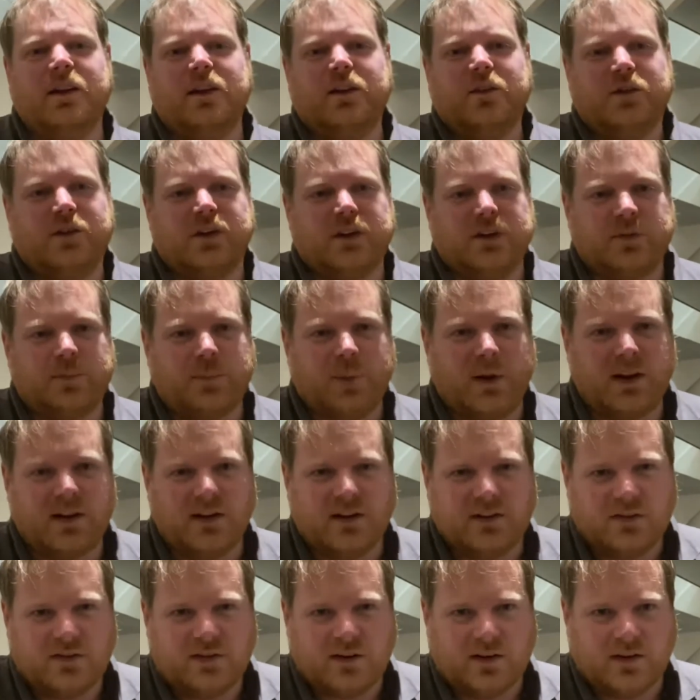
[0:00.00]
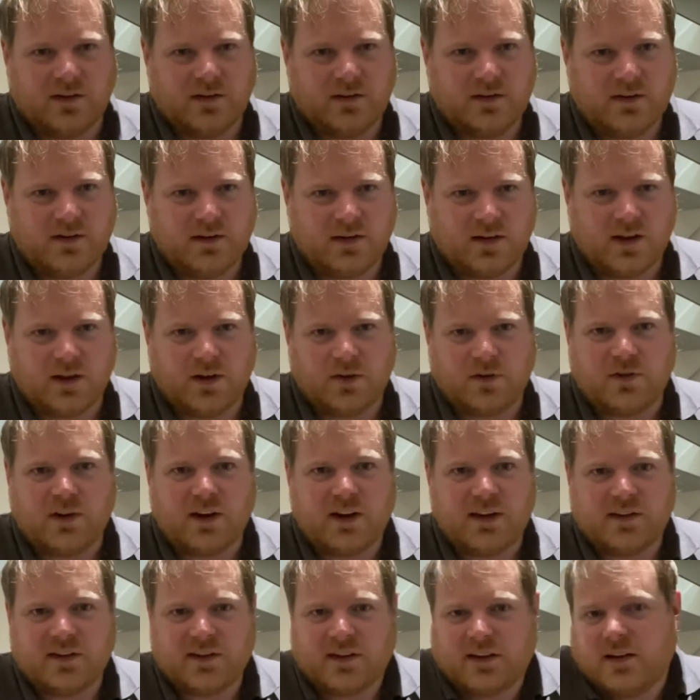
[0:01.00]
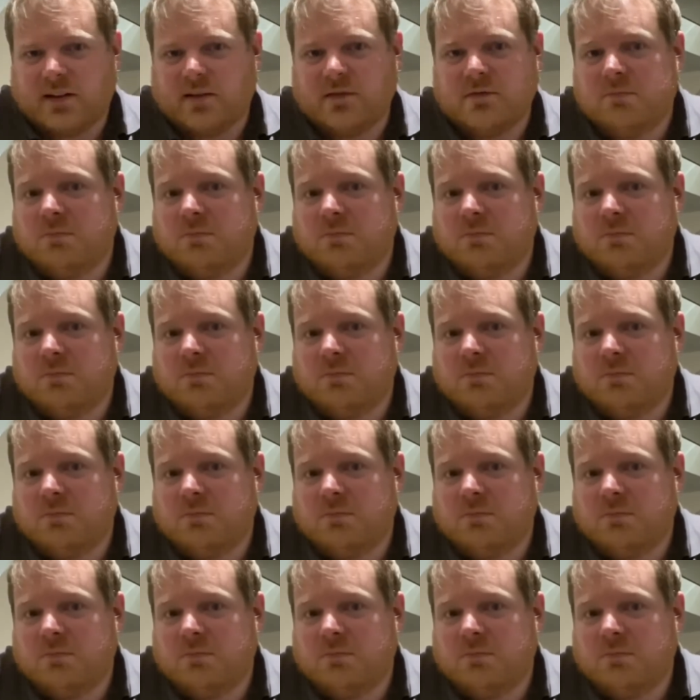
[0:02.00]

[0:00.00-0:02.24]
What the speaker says: for expenditure, you go crazy.